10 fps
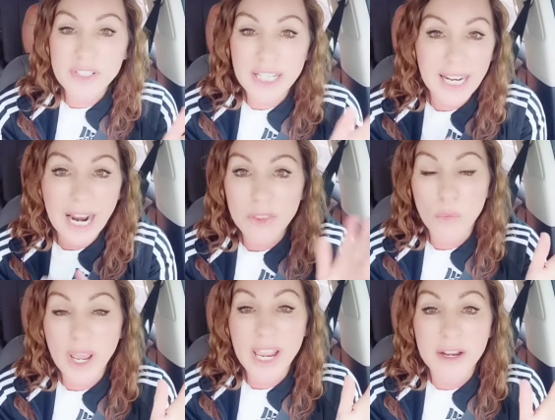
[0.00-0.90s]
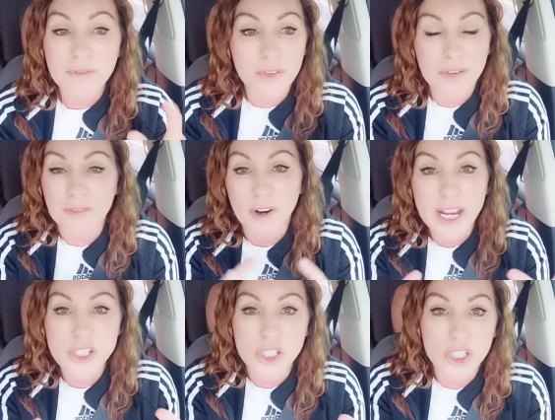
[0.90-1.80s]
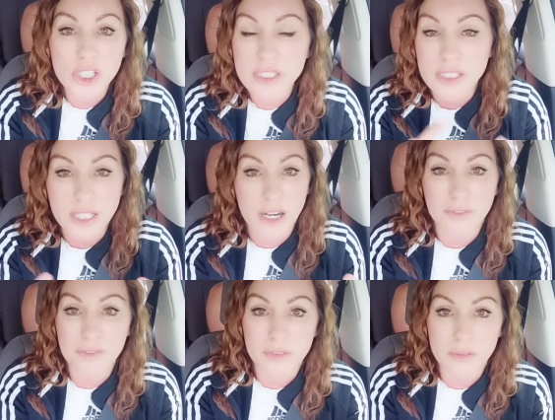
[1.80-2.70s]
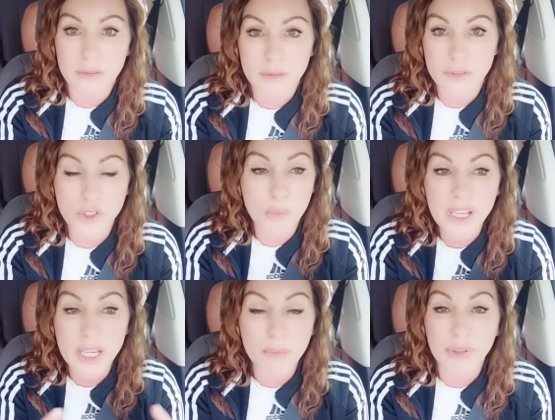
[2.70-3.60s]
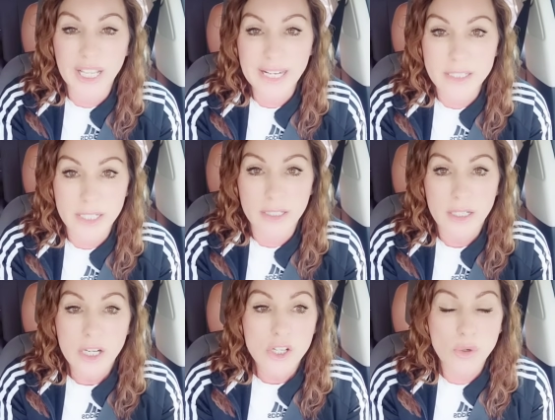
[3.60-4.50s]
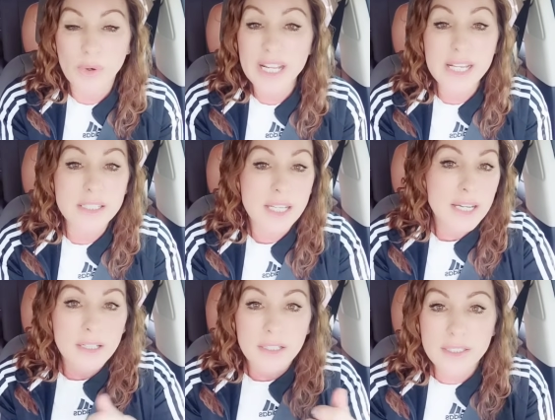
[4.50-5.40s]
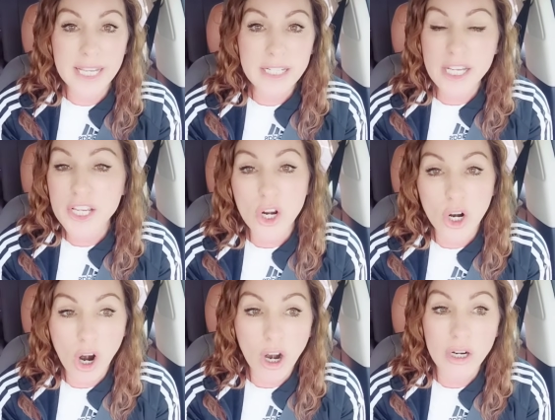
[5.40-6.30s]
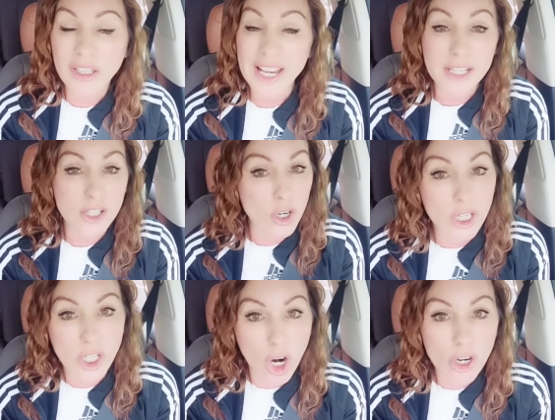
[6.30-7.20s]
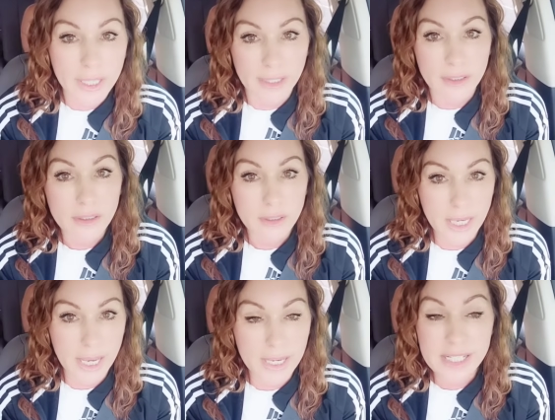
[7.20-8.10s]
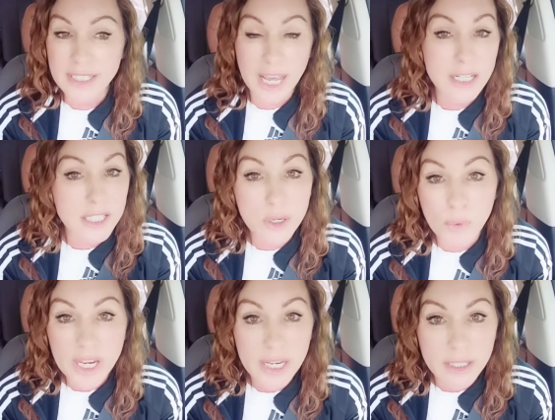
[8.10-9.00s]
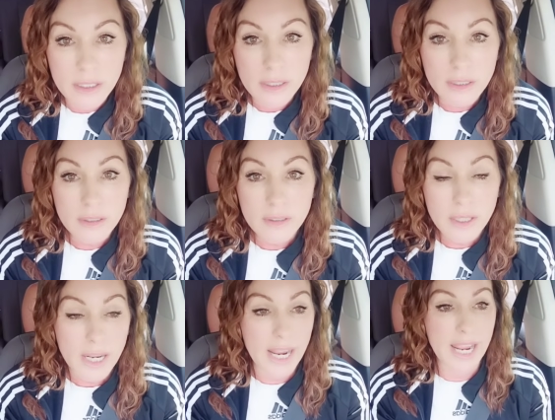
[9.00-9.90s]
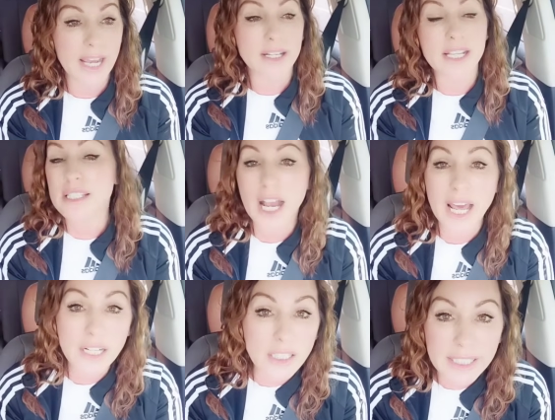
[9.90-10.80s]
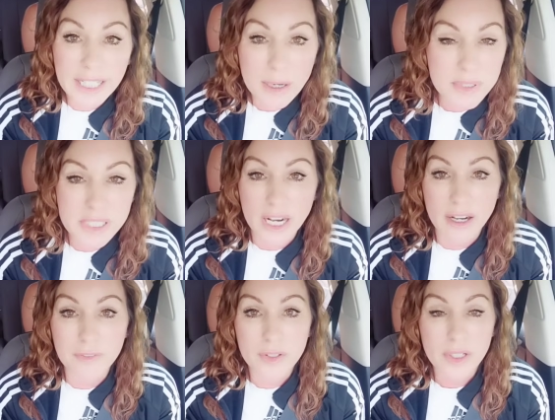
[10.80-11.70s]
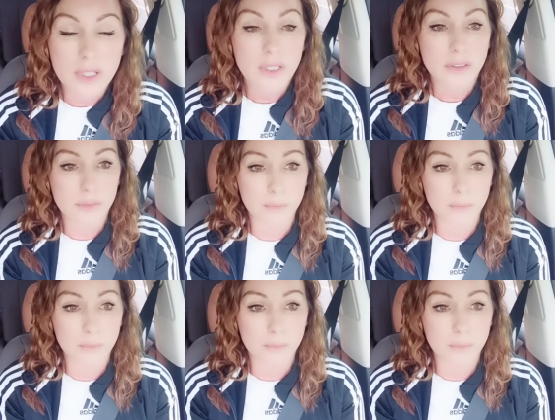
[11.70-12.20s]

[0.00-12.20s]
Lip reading: they have to get out of the way for the fresh good stuff to be implanted. So when he's tending your heart like you're a garden, okay, he's got to de-weed And he's got to clean up stuff